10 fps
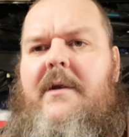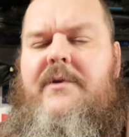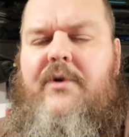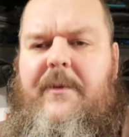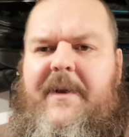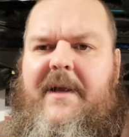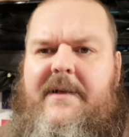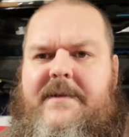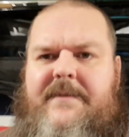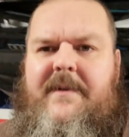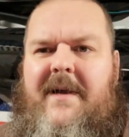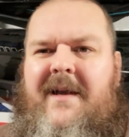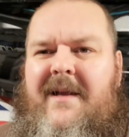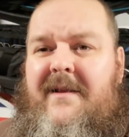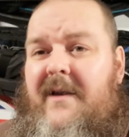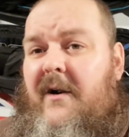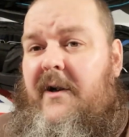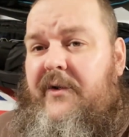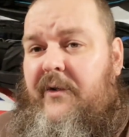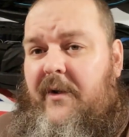Story begins in the
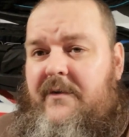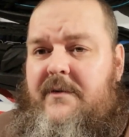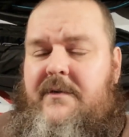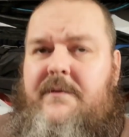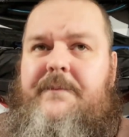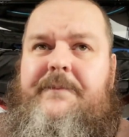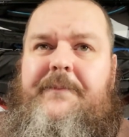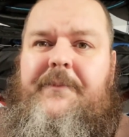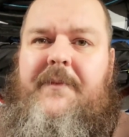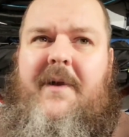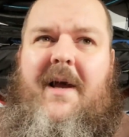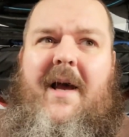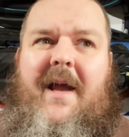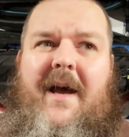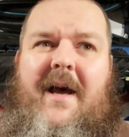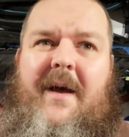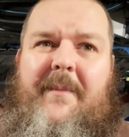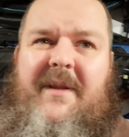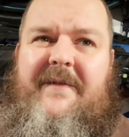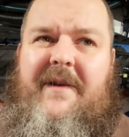early 2000s. I
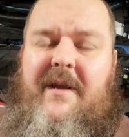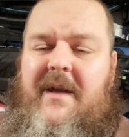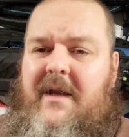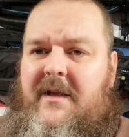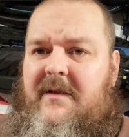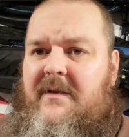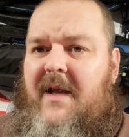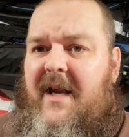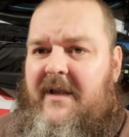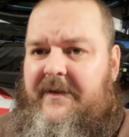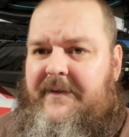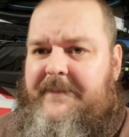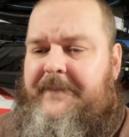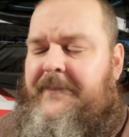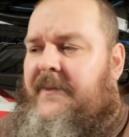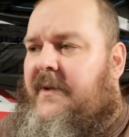am living in England.